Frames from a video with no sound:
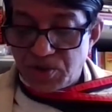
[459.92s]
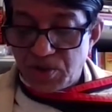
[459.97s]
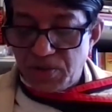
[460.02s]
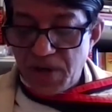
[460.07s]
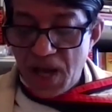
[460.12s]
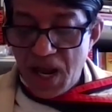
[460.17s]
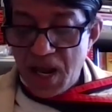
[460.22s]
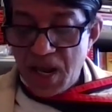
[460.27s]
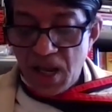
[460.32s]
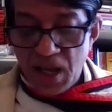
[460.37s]

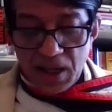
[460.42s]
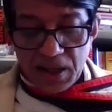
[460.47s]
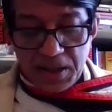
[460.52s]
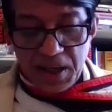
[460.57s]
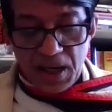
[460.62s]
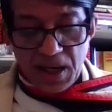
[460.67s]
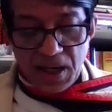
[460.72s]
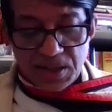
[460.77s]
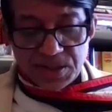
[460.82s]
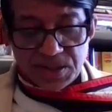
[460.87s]
Today,
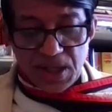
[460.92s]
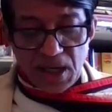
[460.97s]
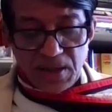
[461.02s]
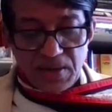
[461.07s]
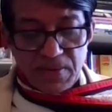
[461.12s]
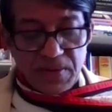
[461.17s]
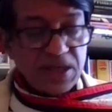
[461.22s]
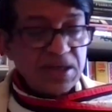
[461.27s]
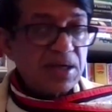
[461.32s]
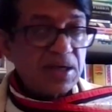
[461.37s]
critics
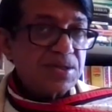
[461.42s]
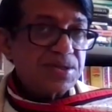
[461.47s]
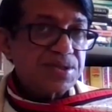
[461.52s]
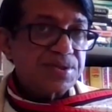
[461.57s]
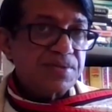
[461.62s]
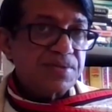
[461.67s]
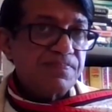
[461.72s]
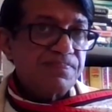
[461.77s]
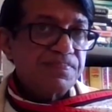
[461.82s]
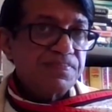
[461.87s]
and
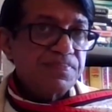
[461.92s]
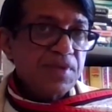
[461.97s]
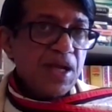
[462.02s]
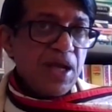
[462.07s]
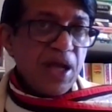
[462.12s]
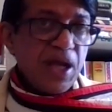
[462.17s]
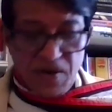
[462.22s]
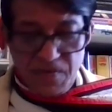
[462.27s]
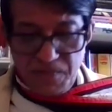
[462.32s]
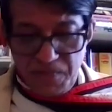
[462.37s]
readers
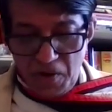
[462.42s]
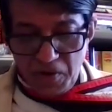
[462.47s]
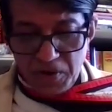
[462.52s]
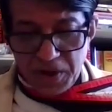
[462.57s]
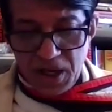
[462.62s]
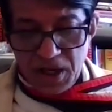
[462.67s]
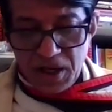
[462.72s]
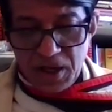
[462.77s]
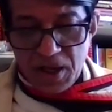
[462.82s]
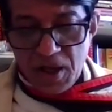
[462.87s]

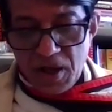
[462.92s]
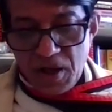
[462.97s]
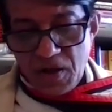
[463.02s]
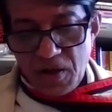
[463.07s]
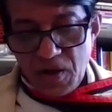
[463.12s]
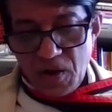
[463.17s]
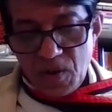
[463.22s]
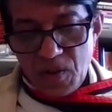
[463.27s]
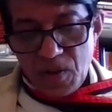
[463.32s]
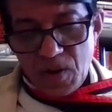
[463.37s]
invoking
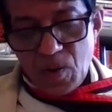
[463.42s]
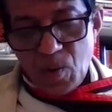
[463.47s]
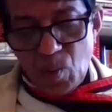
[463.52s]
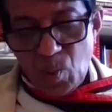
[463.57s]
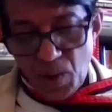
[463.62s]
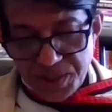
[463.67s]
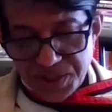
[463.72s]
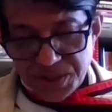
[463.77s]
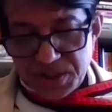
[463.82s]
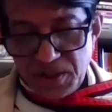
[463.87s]

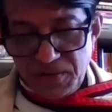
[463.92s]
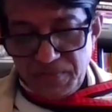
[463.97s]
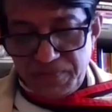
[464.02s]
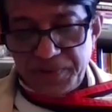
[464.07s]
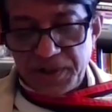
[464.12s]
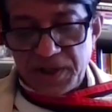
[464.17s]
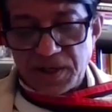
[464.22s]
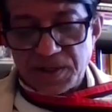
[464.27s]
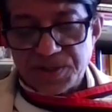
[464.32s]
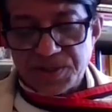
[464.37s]
Western
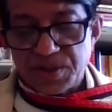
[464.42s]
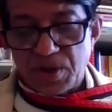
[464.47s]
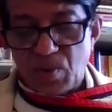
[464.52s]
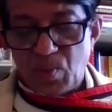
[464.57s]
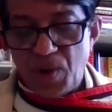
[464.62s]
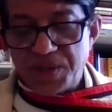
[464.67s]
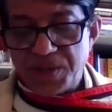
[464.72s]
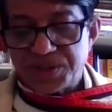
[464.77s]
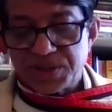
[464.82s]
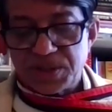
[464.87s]
figures
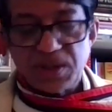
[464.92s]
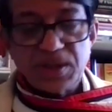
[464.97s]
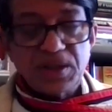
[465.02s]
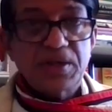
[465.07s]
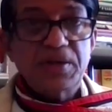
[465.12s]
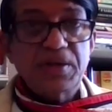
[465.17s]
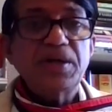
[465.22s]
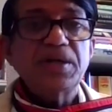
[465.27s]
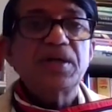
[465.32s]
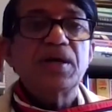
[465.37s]
or Western
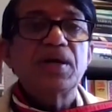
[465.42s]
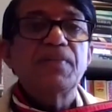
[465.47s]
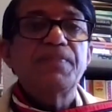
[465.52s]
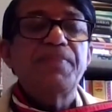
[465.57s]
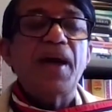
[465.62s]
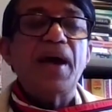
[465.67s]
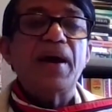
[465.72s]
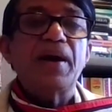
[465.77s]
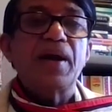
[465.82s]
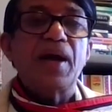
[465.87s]
critical
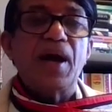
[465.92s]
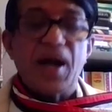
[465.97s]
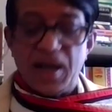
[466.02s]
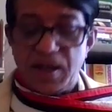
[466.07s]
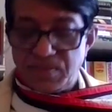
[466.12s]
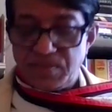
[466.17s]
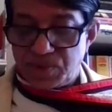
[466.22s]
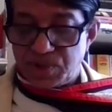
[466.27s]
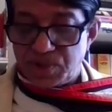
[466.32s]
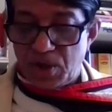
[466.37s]

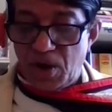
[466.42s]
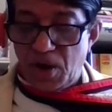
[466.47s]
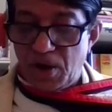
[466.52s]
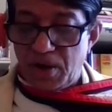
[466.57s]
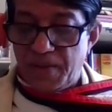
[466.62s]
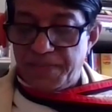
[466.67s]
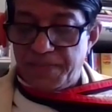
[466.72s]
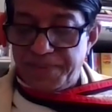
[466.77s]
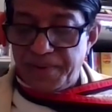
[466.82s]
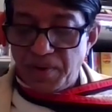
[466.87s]
paradigms
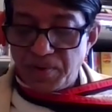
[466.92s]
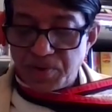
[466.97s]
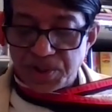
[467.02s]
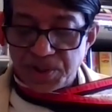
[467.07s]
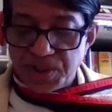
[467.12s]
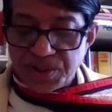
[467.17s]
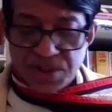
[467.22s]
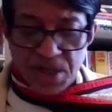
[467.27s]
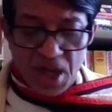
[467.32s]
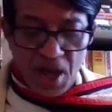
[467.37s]
or
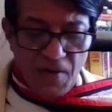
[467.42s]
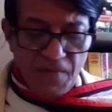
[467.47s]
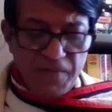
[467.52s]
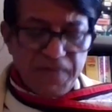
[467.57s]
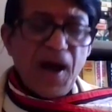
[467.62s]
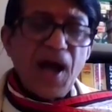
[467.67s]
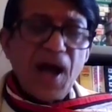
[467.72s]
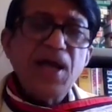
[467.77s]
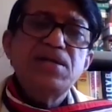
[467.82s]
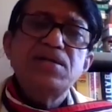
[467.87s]
approaches
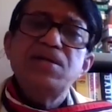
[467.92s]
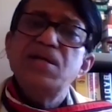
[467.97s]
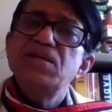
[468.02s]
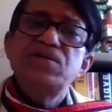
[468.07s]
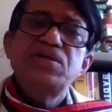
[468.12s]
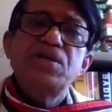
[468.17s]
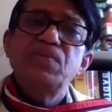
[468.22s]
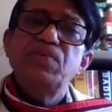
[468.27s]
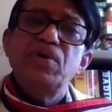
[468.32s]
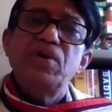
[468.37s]
find
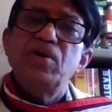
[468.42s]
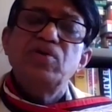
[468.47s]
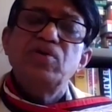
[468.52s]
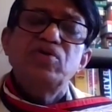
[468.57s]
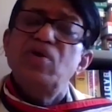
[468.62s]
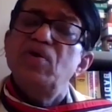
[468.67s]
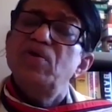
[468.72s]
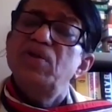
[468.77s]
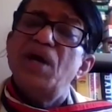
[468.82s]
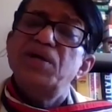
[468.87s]
in
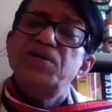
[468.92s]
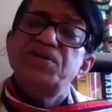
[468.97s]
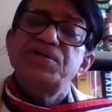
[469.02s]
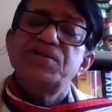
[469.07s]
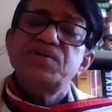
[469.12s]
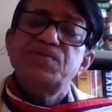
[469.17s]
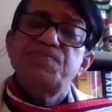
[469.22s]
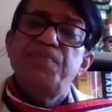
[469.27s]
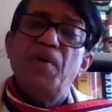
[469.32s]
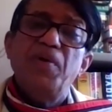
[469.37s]
Jivananda
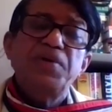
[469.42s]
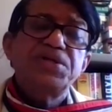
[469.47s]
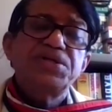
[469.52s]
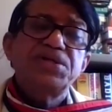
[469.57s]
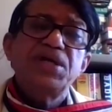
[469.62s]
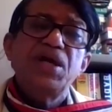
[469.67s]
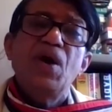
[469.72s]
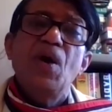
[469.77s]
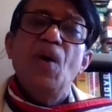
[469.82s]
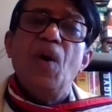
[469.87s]
Das's
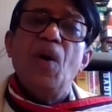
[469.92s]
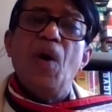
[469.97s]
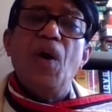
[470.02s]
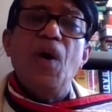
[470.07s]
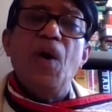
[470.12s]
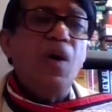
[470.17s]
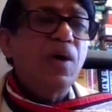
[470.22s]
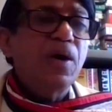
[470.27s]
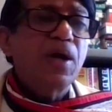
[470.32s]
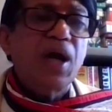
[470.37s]
poetry
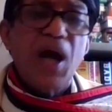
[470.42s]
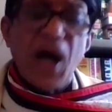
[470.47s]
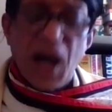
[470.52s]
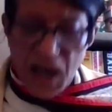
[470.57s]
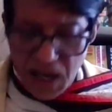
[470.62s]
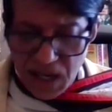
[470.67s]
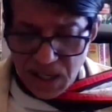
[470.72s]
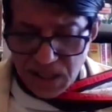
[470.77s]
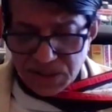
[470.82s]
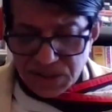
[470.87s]
all
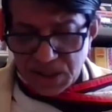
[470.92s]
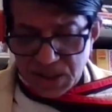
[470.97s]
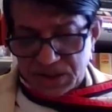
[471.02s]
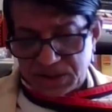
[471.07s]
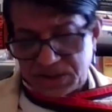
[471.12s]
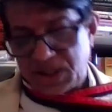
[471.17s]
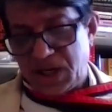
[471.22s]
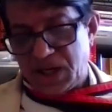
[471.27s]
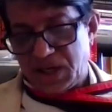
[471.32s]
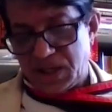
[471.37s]
kinds
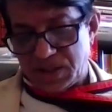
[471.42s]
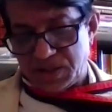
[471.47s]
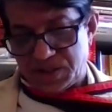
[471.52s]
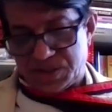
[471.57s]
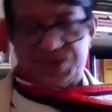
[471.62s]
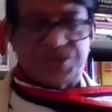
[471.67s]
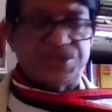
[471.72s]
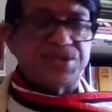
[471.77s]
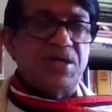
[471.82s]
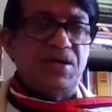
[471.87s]
of
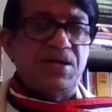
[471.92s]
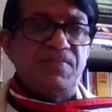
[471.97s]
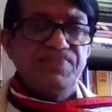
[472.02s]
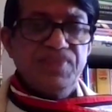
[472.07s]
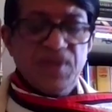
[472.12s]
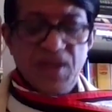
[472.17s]
things,